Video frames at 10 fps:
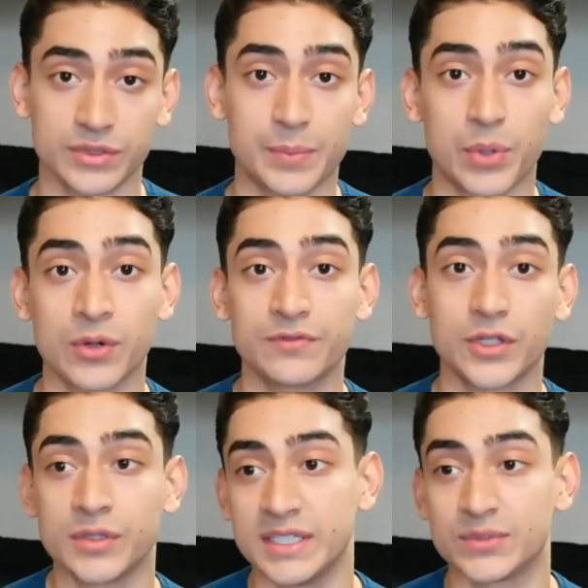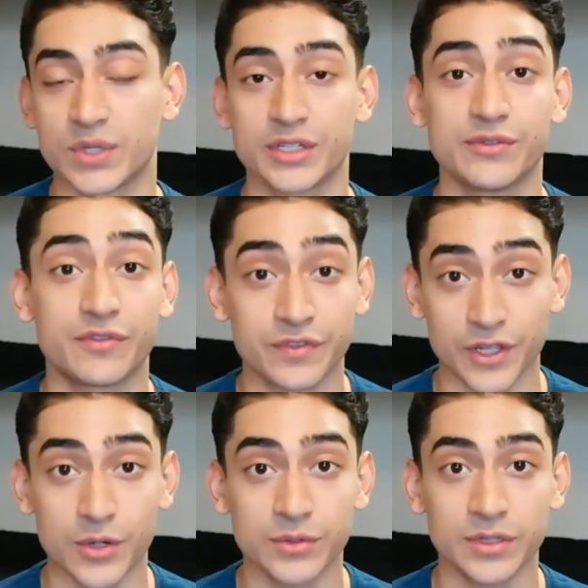The prone float is where you
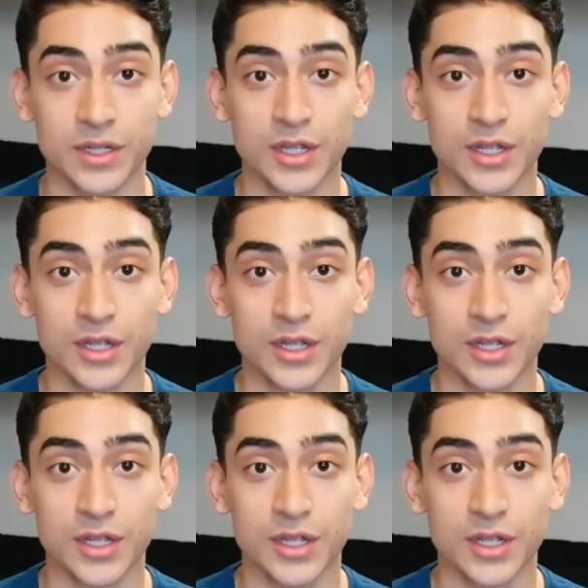float